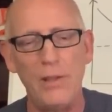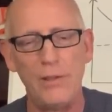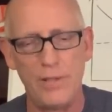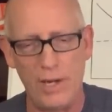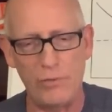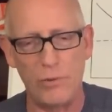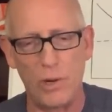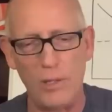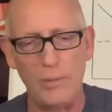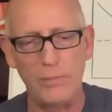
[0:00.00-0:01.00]

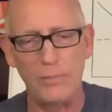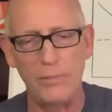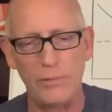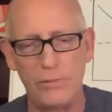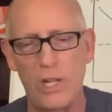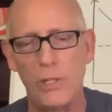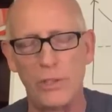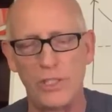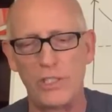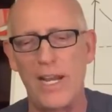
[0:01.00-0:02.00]
Therefore,
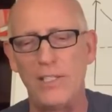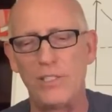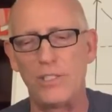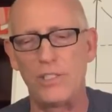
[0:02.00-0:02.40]
following the science is